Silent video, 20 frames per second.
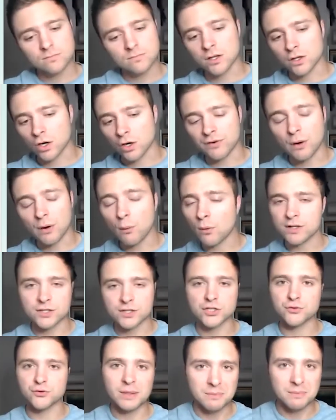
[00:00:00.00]
if I want to
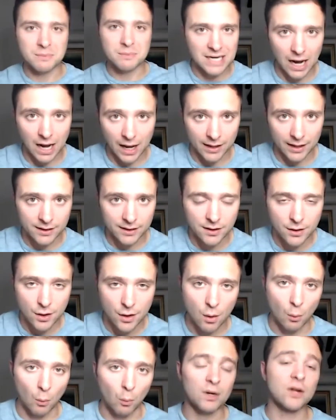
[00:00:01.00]
stream DAI,
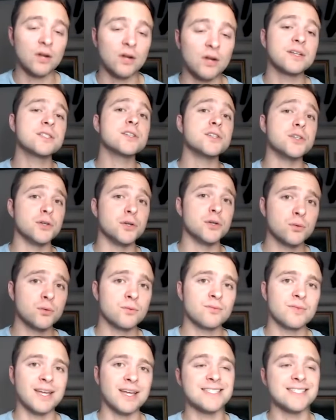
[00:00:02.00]
what I'll need to
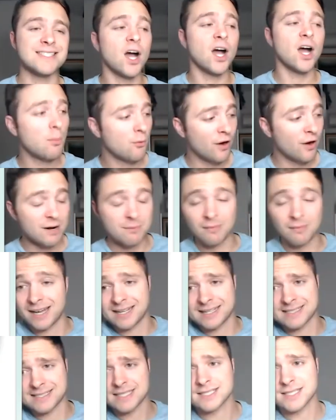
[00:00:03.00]
do is upgrade my
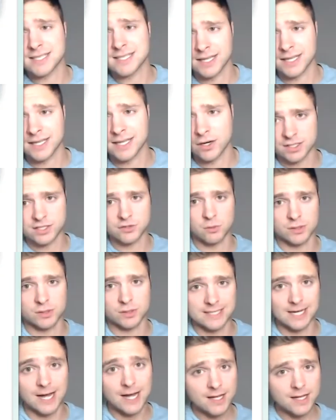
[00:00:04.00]
existing
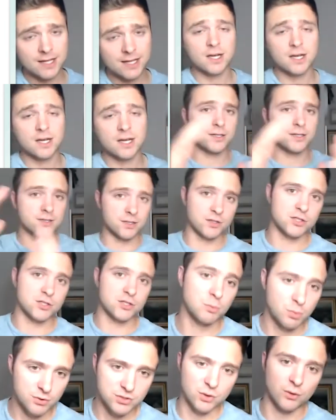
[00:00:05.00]
ERC20 DAI to the
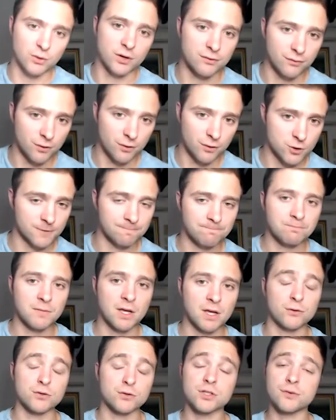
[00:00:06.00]
super token version.
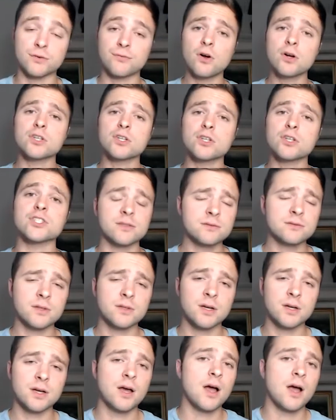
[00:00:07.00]
And there's a function
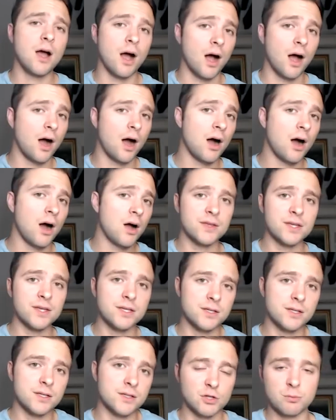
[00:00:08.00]
on
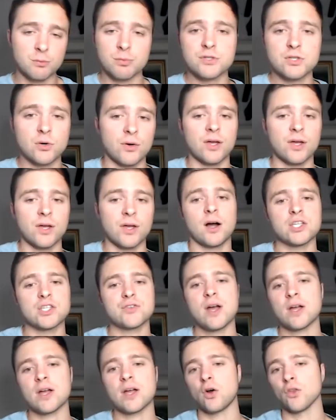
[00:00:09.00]
the super token
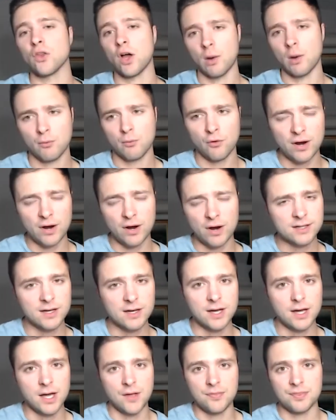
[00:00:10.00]
contract called upgrade
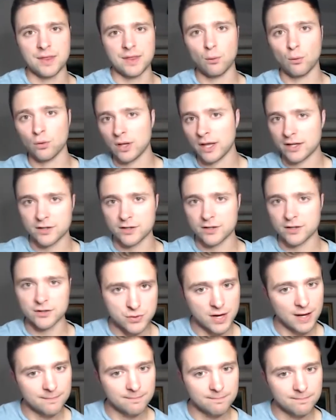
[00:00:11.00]
that will allow you to
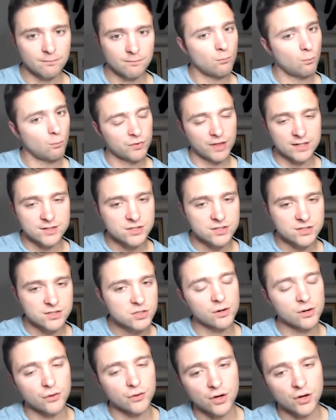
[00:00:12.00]
do that. What that's
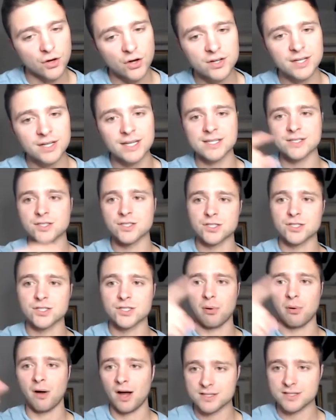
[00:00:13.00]
doing under the hood is just
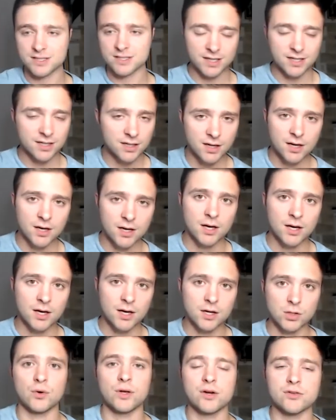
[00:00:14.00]
depositing
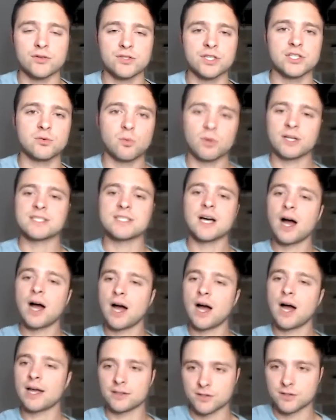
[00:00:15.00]
your ERC20
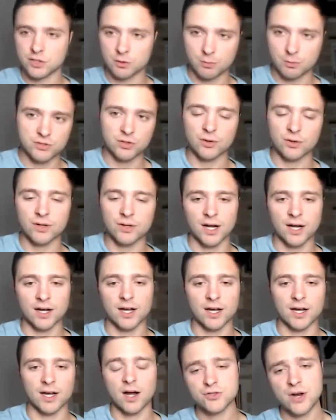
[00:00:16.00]
DAI into the super token DAI
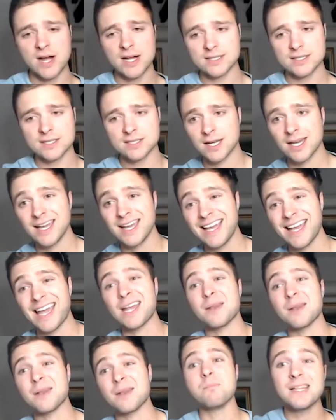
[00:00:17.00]
contract
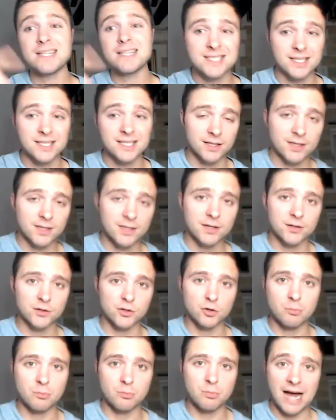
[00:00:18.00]
and minting
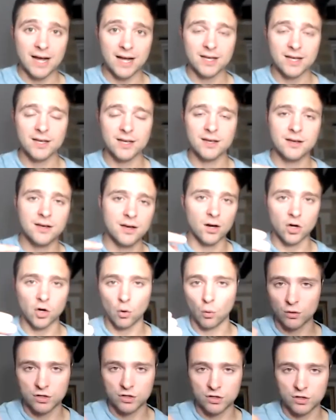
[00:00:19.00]
you back a
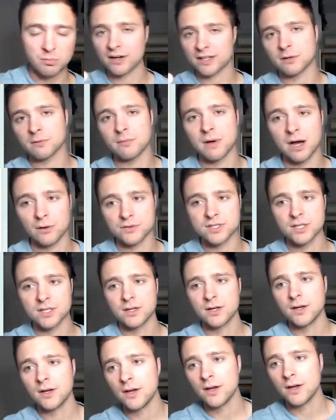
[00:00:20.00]
corresponding amount
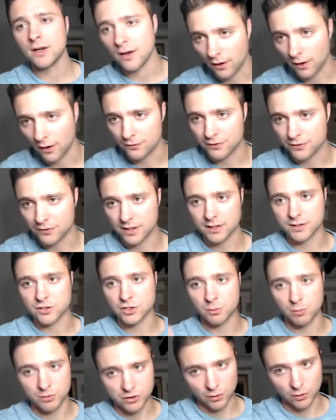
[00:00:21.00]
of the
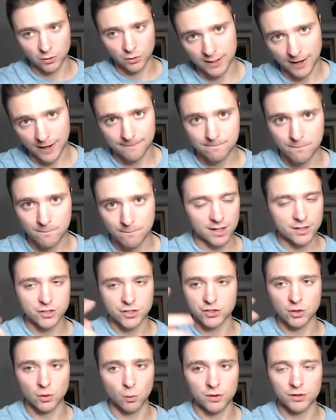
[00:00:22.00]
super token DAI, right? It's
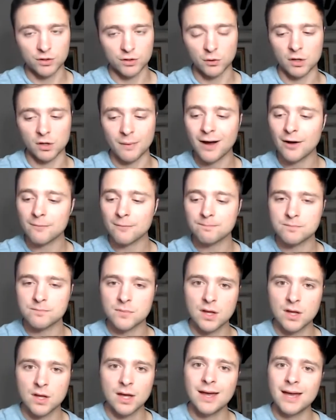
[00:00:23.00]
just a one-to-one amount.
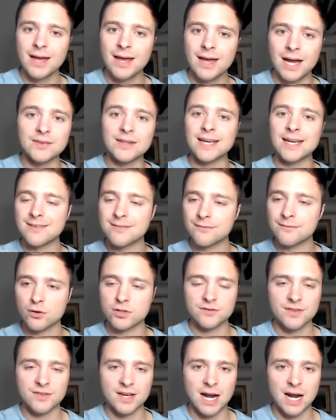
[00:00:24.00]
And the
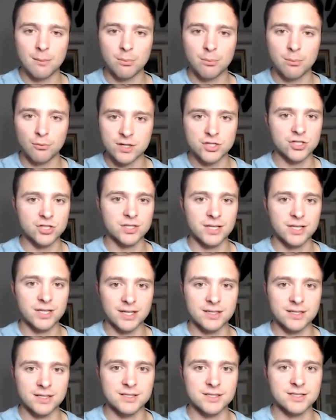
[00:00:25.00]
inverse of that operation
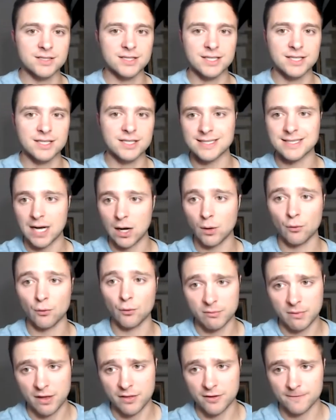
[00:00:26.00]
is the
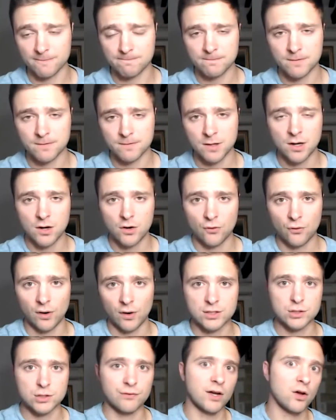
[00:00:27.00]
downgrade method,
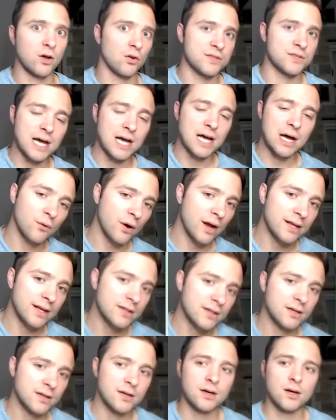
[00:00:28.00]
right? So if I call
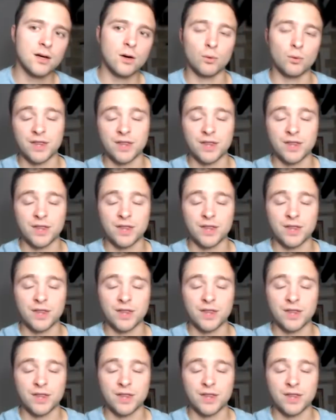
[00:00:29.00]
downgrade, what